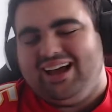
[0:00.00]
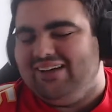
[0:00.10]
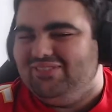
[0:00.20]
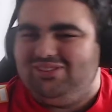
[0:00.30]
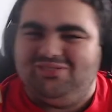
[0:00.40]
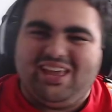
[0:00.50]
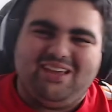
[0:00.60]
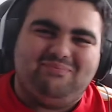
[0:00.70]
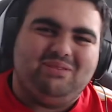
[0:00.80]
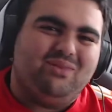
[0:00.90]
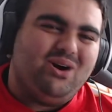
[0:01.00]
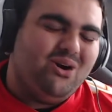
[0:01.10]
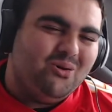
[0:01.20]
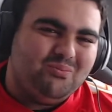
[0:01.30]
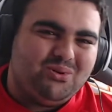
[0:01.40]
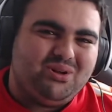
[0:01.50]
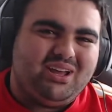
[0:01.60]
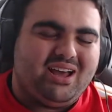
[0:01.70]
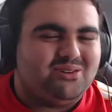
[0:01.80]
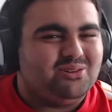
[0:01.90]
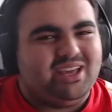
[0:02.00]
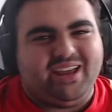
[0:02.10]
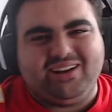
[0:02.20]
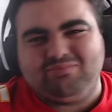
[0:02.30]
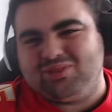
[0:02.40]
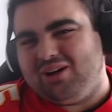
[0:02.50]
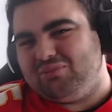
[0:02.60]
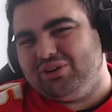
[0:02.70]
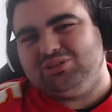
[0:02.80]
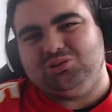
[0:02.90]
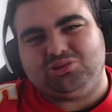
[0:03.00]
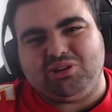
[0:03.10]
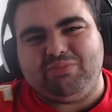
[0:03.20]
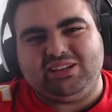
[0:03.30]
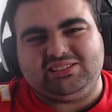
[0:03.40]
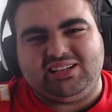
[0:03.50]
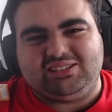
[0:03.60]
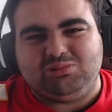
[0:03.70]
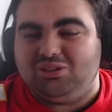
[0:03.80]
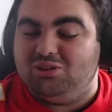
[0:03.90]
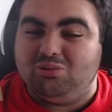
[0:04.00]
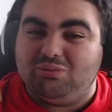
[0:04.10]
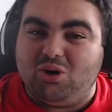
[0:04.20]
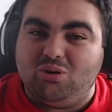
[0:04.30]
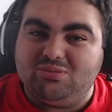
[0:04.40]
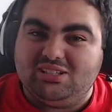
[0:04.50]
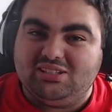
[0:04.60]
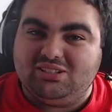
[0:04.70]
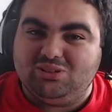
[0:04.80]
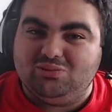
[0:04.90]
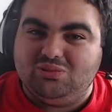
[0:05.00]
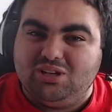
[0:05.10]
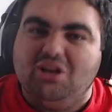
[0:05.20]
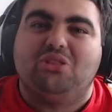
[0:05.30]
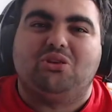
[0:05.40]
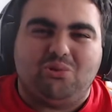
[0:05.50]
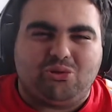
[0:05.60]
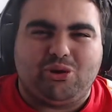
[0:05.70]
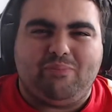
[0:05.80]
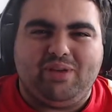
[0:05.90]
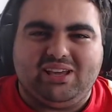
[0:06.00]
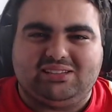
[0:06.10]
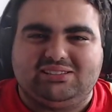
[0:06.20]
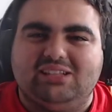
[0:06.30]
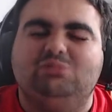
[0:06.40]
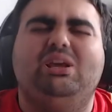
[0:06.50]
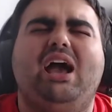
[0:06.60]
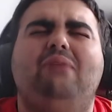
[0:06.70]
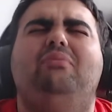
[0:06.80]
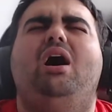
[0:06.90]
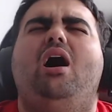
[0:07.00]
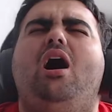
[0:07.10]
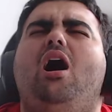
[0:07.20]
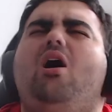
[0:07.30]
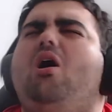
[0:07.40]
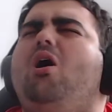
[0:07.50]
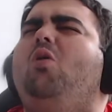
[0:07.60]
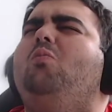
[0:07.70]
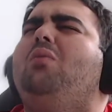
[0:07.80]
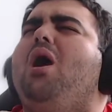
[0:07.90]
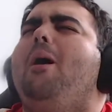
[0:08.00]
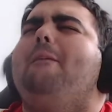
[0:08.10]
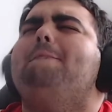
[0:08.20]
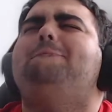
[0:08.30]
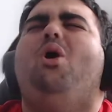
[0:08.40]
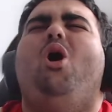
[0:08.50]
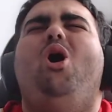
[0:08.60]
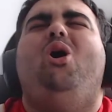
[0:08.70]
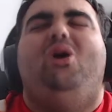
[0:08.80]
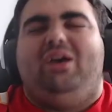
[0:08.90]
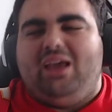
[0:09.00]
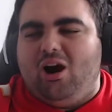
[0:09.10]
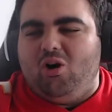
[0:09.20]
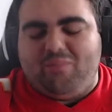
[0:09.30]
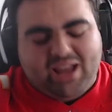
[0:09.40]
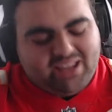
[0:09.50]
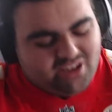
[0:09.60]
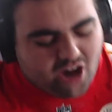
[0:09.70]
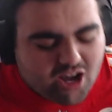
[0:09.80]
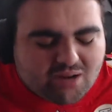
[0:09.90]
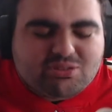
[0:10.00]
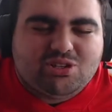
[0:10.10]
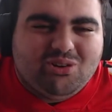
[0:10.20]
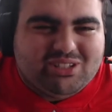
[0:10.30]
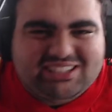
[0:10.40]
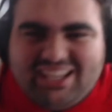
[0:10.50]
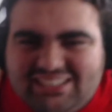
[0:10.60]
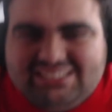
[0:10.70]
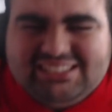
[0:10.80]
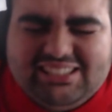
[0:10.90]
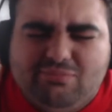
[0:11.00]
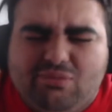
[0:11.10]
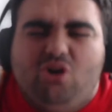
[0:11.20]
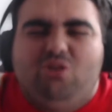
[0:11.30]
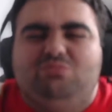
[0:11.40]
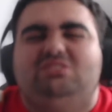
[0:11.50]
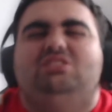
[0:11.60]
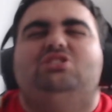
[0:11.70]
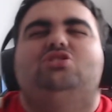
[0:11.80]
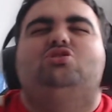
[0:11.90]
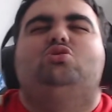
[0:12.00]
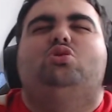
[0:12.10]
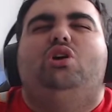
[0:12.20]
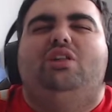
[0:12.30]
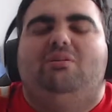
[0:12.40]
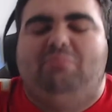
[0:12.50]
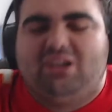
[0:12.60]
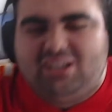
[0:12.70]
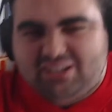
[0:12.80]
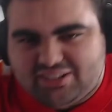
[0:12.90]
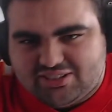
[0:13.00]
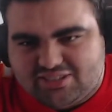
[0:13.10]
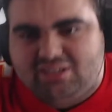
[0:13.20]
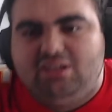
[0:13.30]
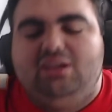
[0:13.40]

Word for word: I mean, you can't beat my homeboy. I don't care. Tom Brady threw three picks last week. You know what Mahomes didn't do? Throw three picks because we got Mahomes boy. Oh my God, I'm so excited to see Mahomes destroy the Buccaneers.